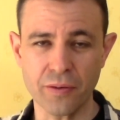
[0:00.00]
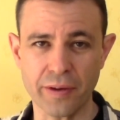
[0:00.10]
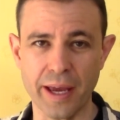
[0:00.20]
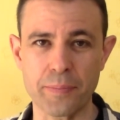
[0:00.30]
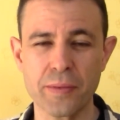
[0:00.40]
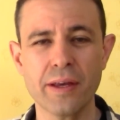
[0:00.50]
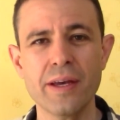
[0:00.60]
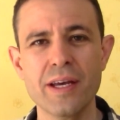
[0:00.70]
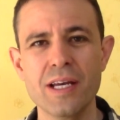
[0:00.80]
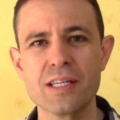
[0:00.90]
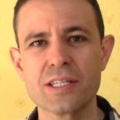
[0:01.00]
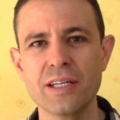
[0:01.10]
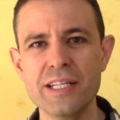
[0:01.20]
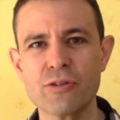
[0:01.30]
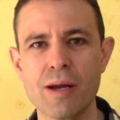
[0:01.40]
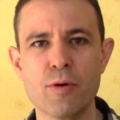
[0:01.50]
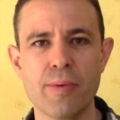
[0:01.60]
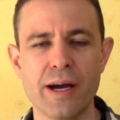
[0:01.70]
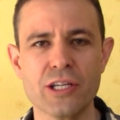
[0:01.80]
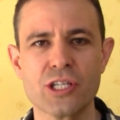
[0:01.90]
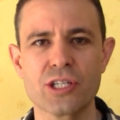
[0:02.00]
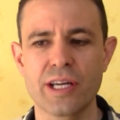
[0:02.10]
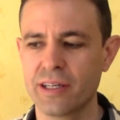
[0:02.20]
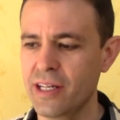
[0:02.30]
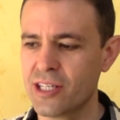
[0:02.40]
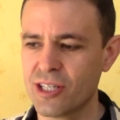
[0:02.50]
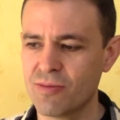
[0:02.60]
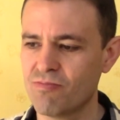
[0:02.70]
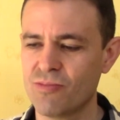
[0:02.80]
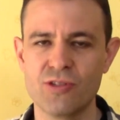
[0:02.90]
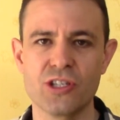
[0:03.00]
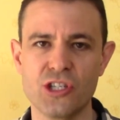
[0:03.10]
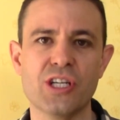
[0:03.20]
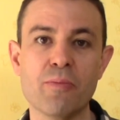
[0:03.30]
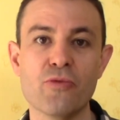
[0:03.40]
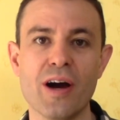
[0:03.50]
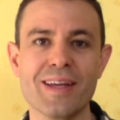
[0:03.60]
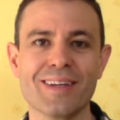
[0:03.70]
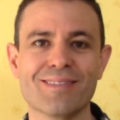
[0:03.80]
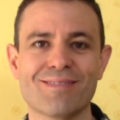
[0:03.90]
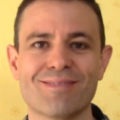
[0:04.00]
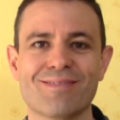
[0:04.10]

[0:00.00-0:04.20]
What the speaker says: Okay. So let's grab a brush and let's just jump right in.